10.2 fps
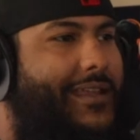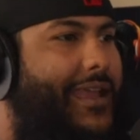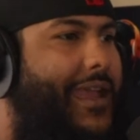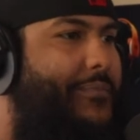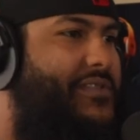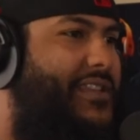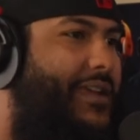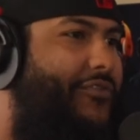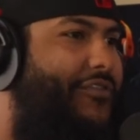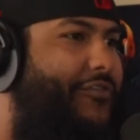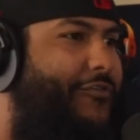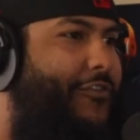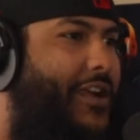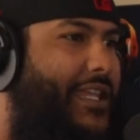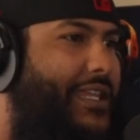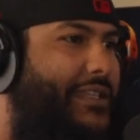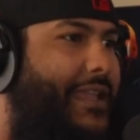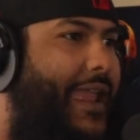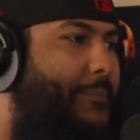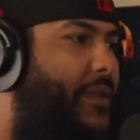it happens every fucking
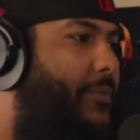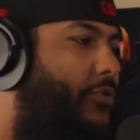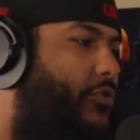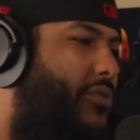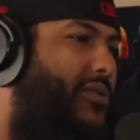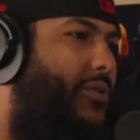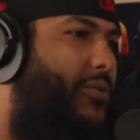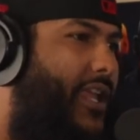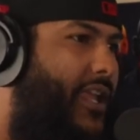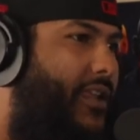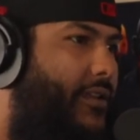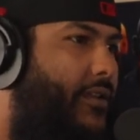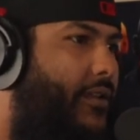day. People do it with weed.